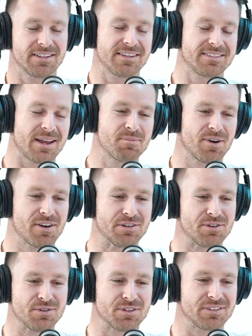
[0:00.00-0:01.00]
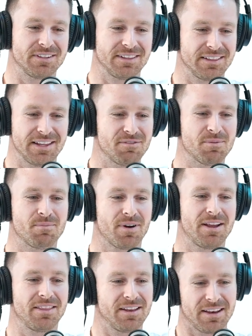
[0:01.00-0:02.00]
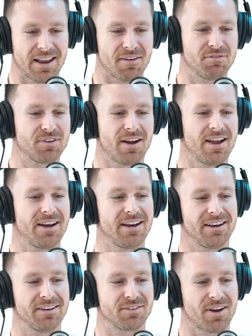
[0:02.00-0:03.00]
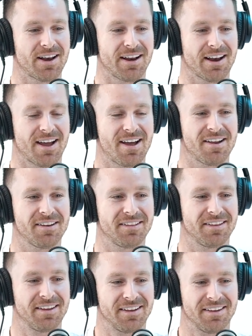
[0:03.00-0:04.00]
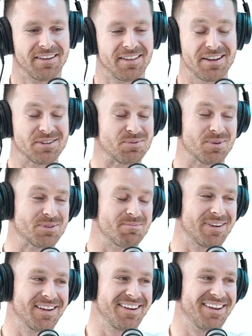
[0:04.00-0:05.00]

There's some guys who just live and breathe, love training and training hard, and that just wasn't me.